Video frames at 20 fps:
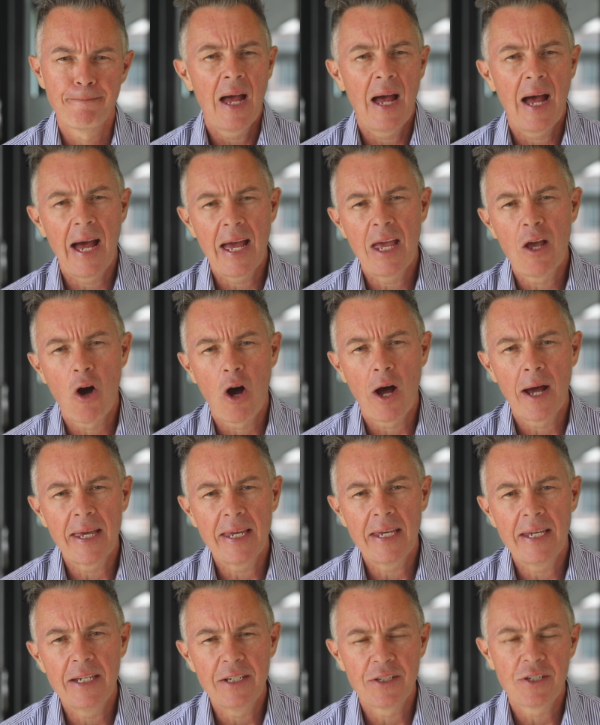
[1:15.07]
AI
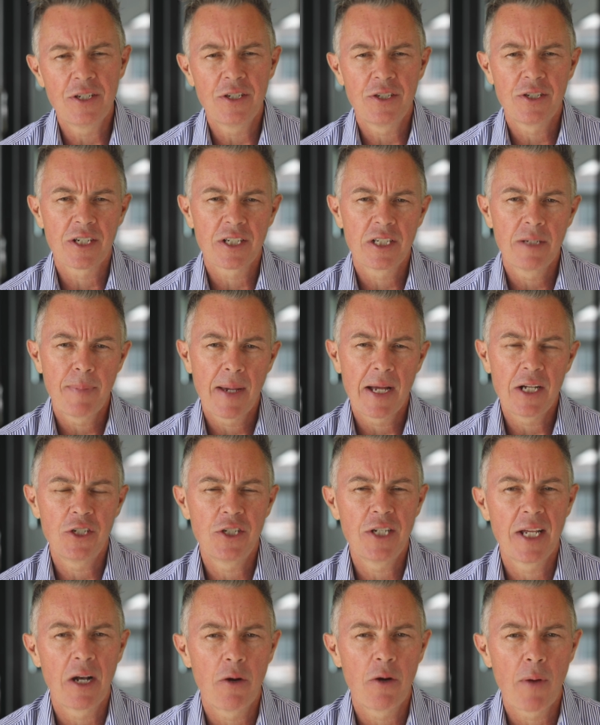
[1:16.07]
isn't just about
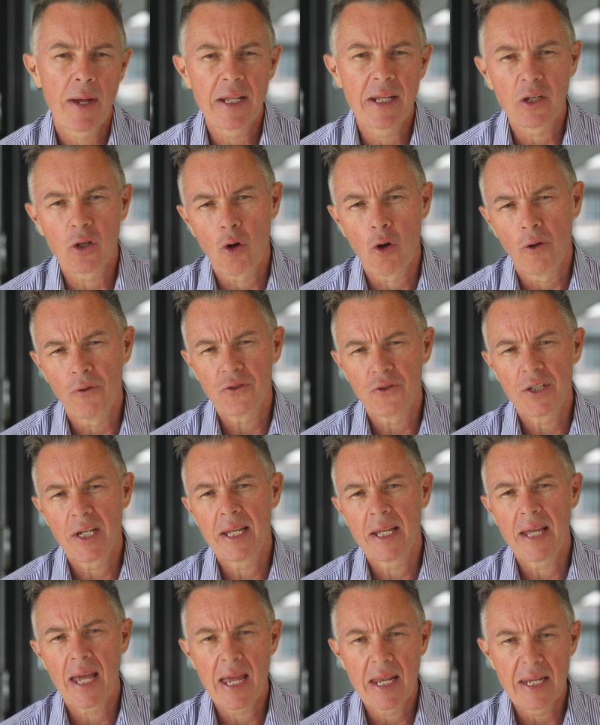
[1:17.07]
generating content
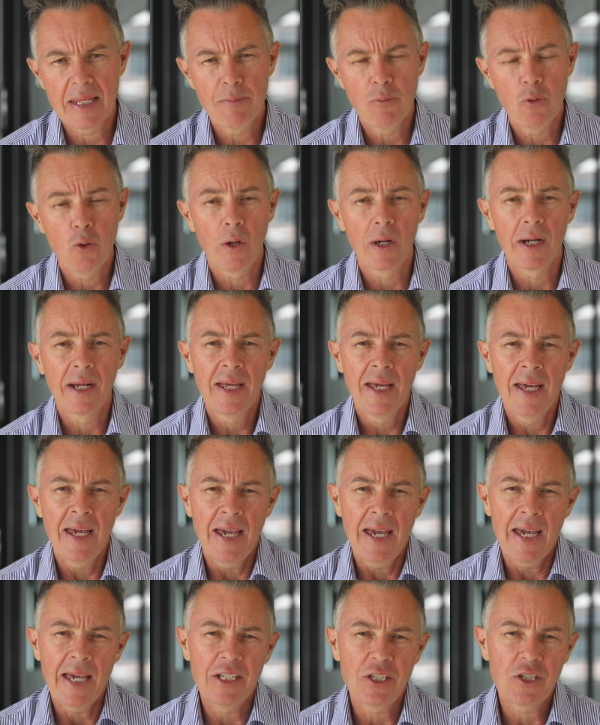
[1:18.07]
anymore.
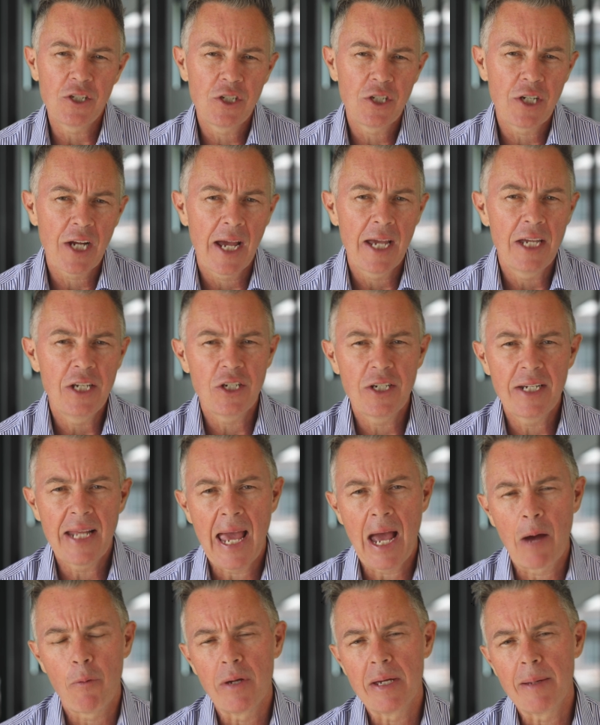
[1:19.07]
It's changing
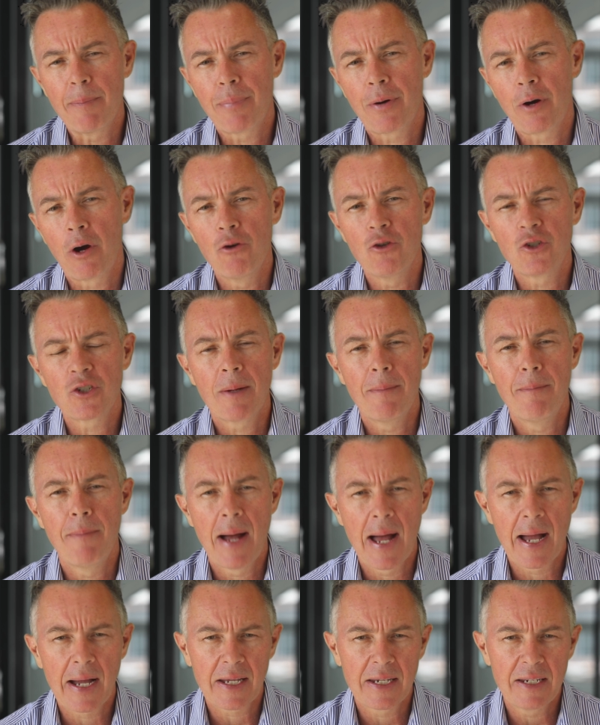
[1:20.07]
how we approach
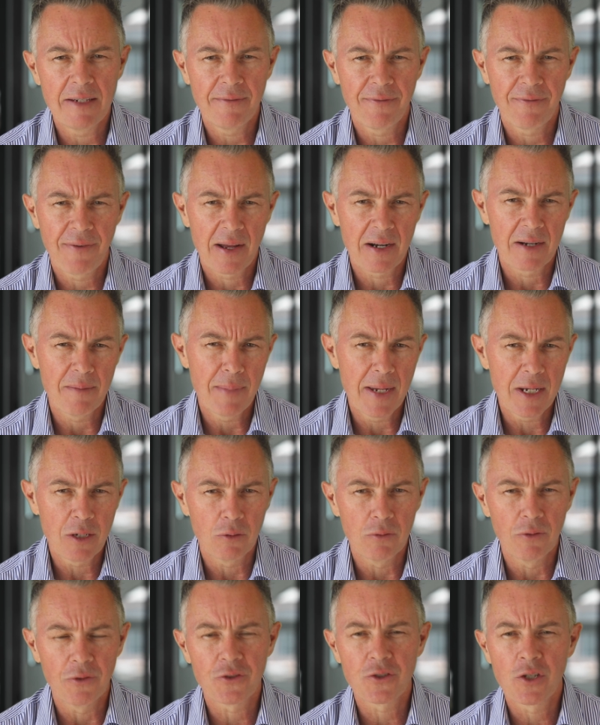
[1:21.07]
marketing
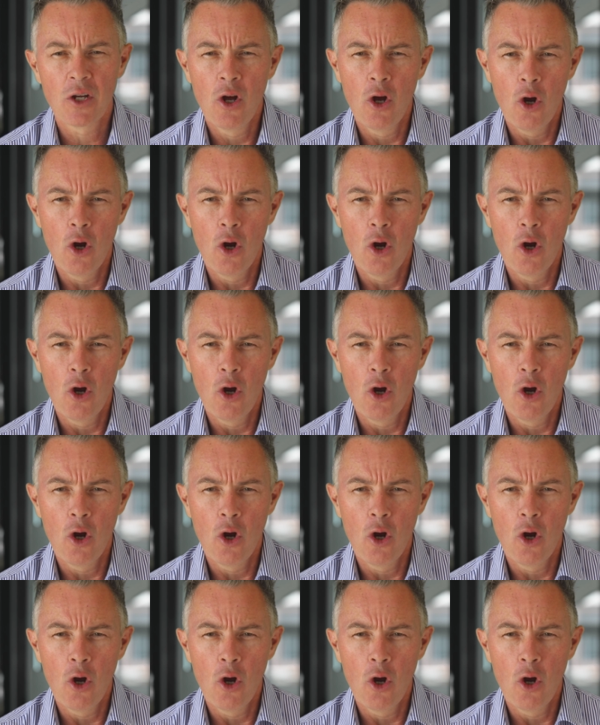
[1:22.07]
fundamentals.